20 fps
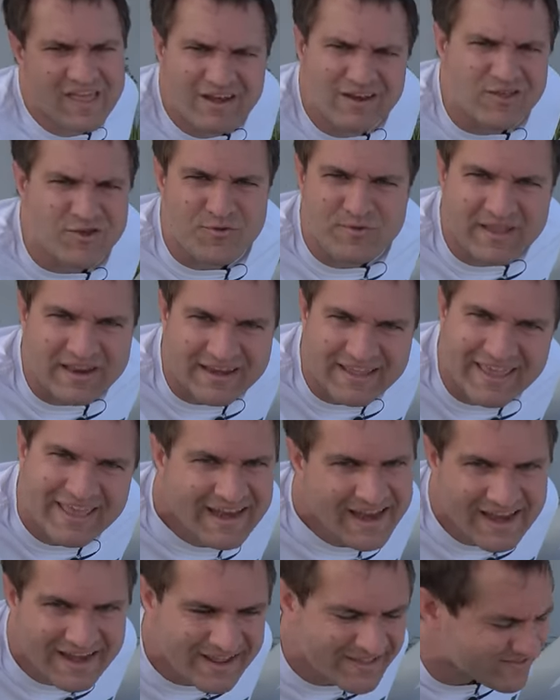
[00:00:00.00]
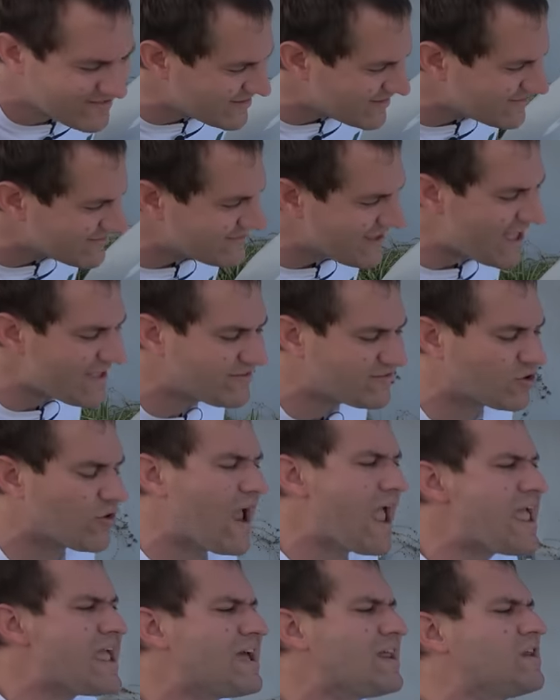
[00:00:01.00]
then you can get in. It's a
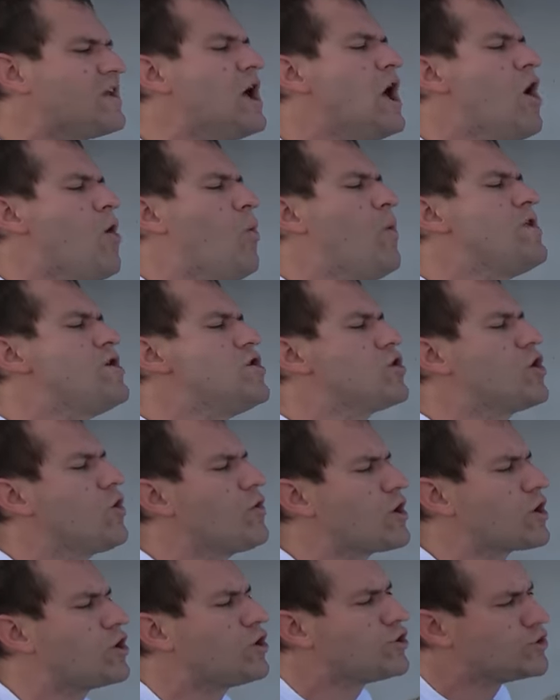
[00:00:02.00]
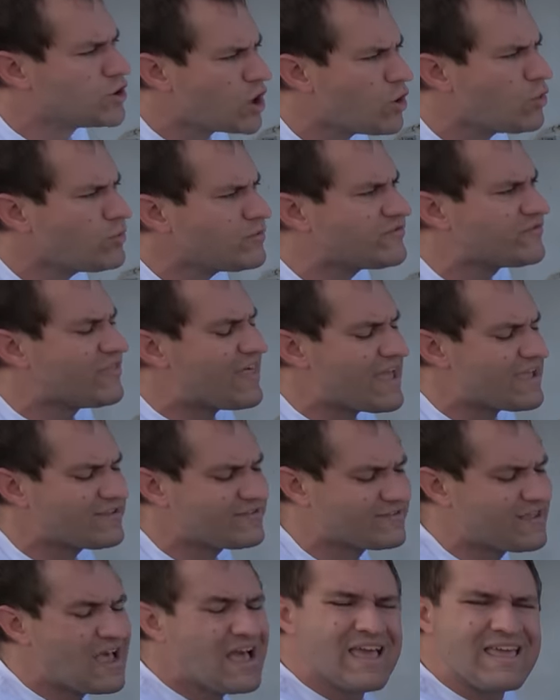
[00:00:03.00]
disaster. And when you go to close
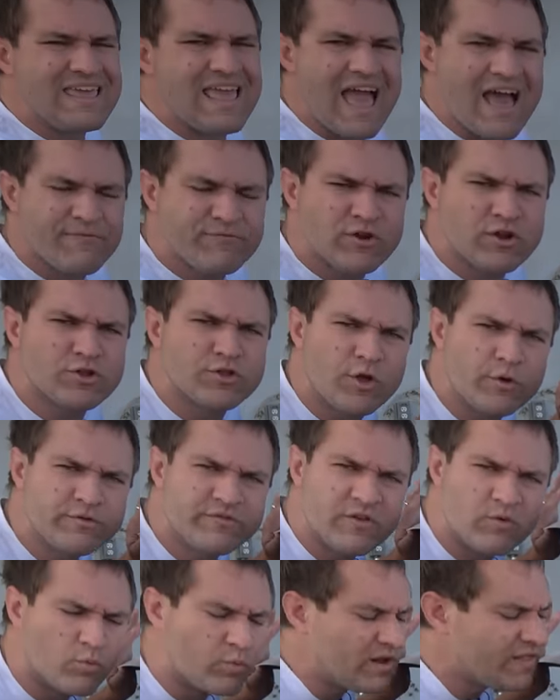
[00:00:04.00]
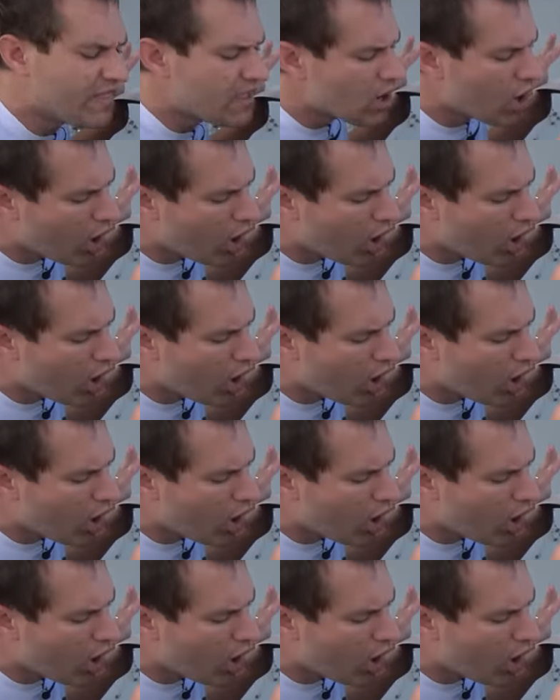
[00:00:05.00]
this, you have to close it really